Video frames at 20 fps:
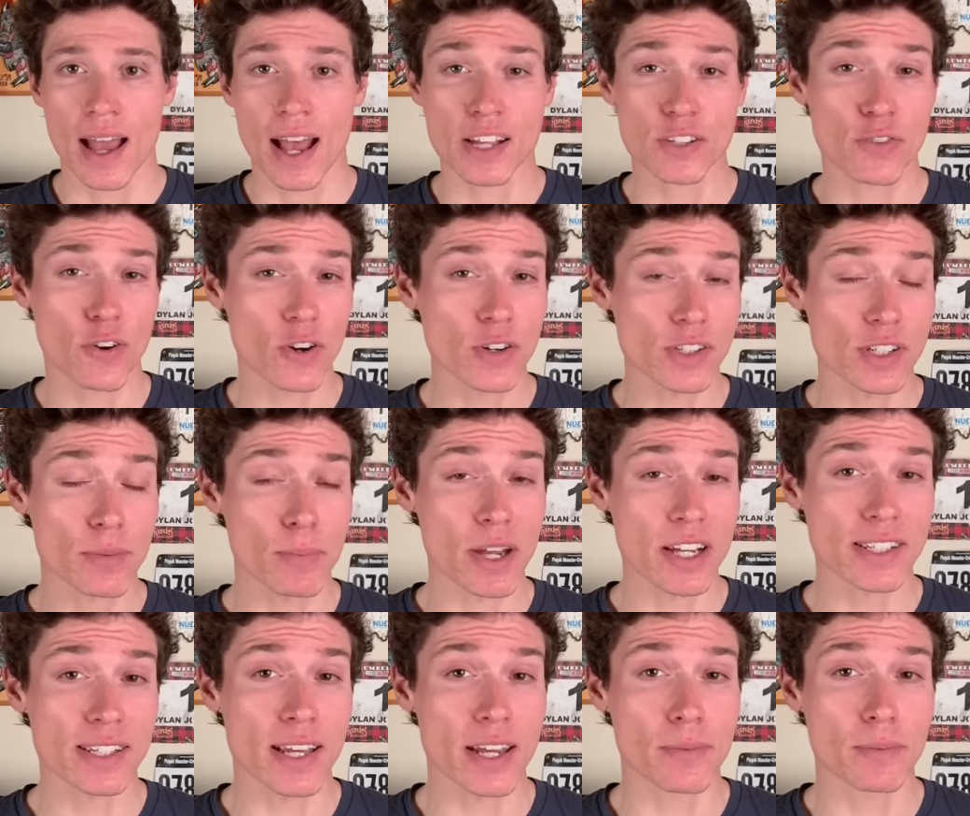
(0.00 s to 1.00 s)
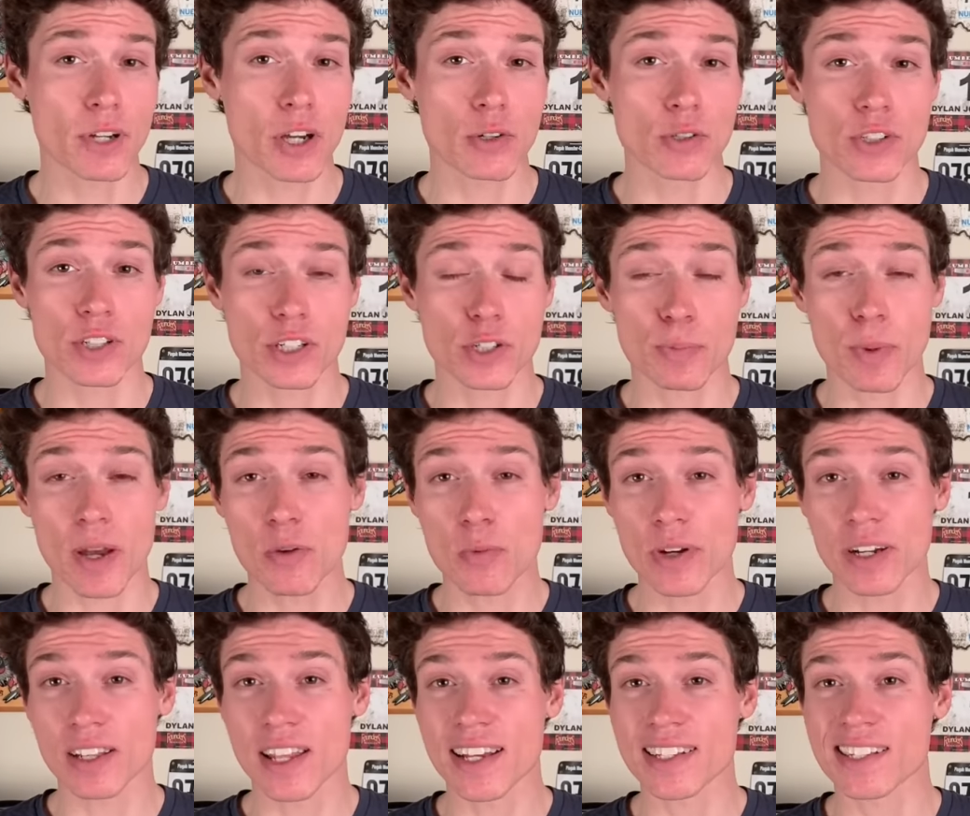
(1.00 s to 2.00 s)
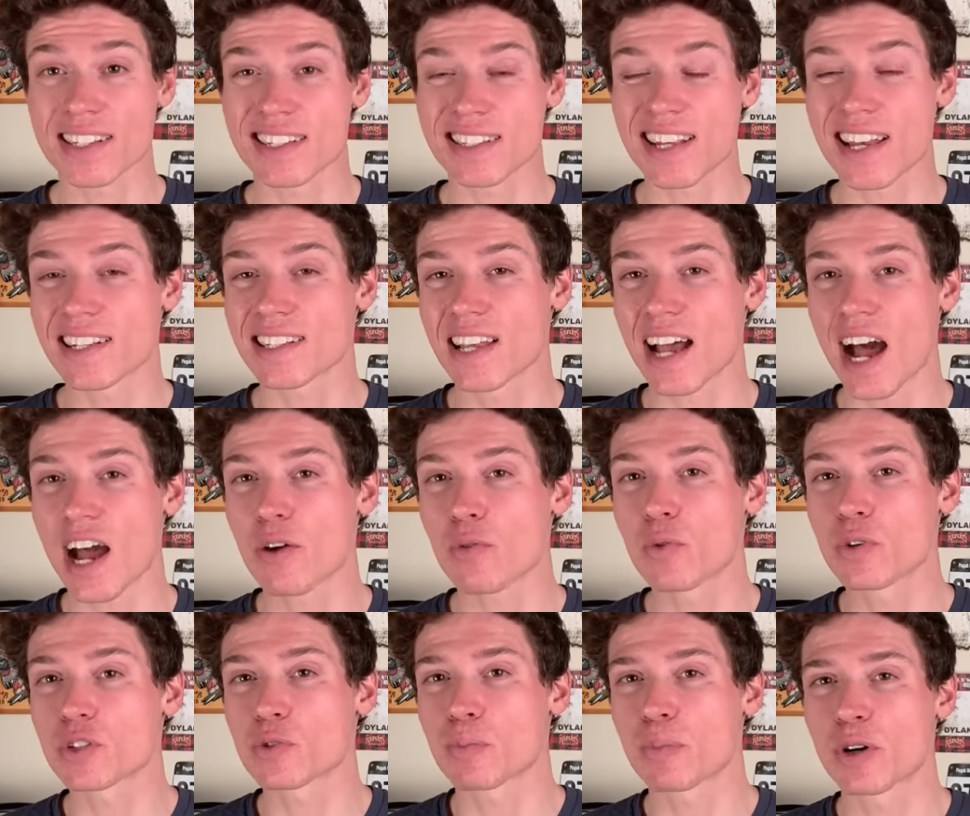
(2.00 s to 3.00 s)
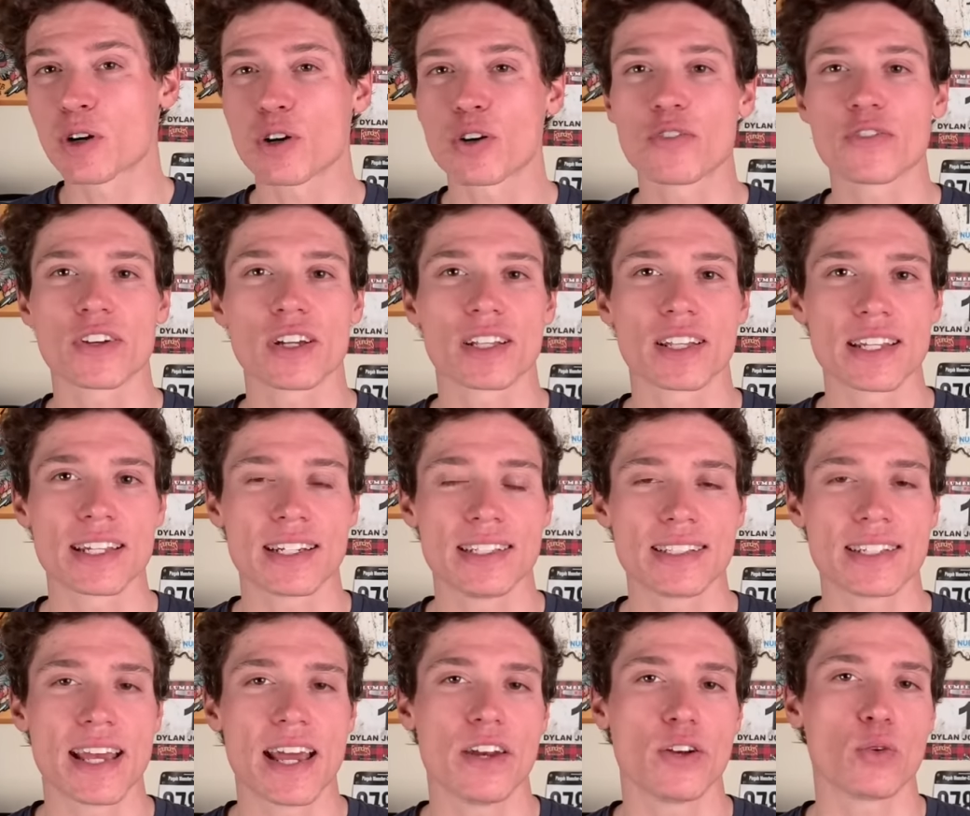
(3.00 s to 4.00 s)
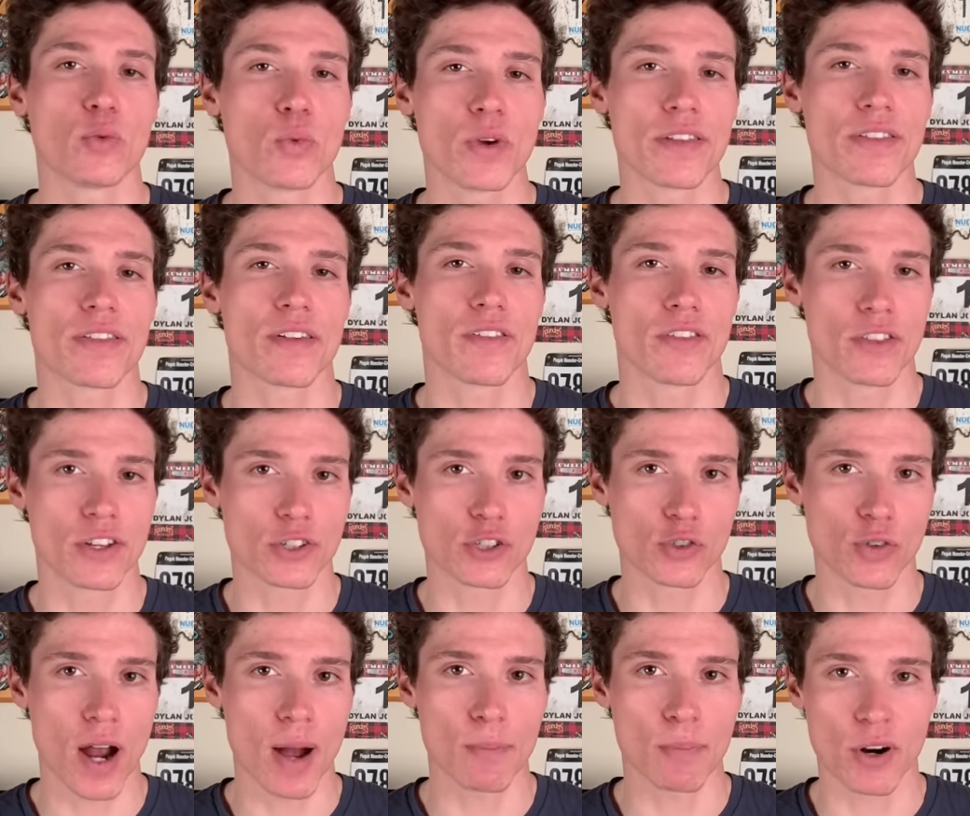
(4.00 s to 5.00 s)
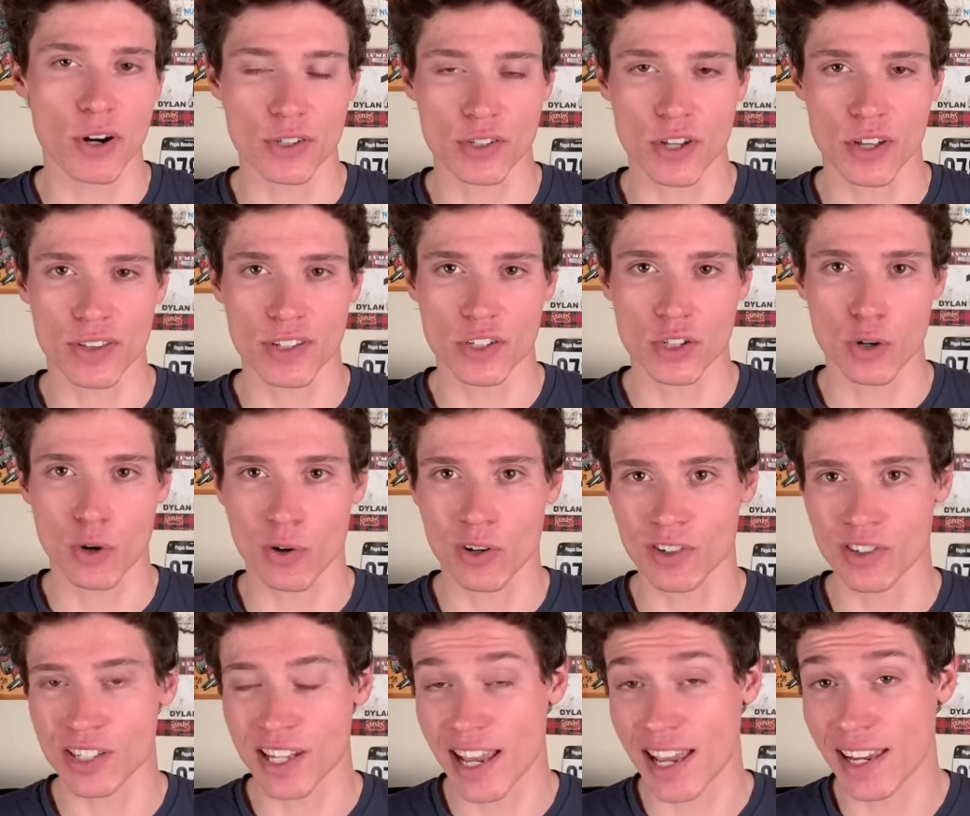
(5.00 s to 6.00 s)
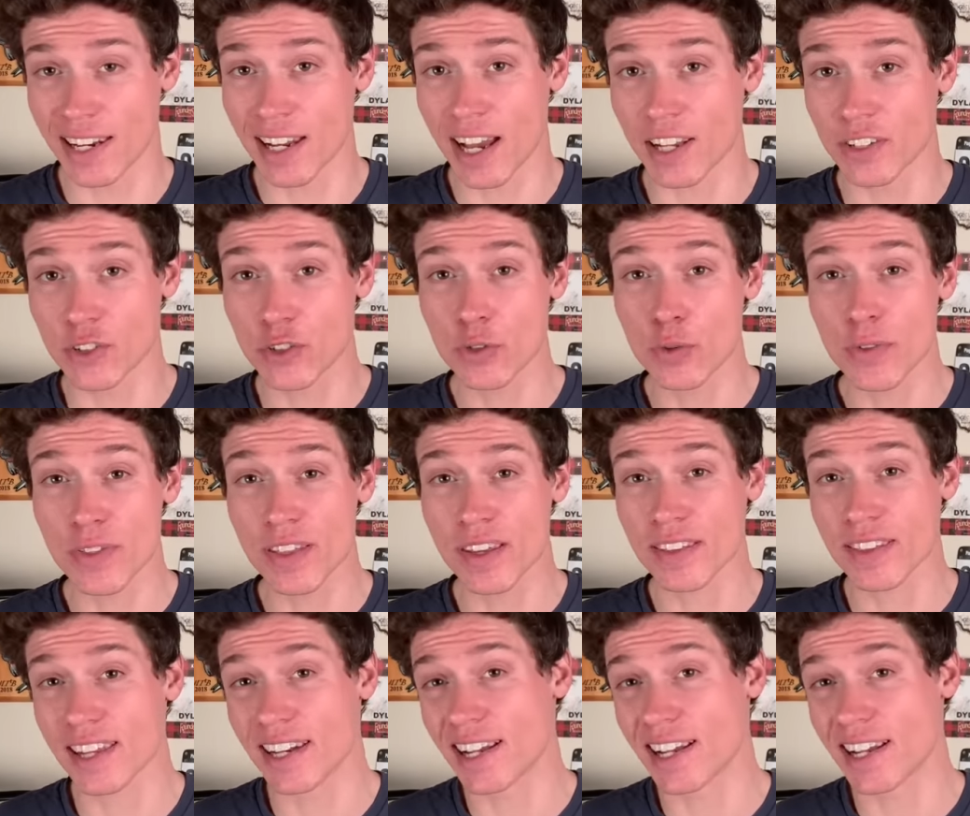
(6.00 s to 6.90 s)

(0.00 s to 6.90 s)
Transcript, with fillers: As far as the bike setup goes, despite what Alexi says, I was perfectly content with the drop bars on this course, and I do think that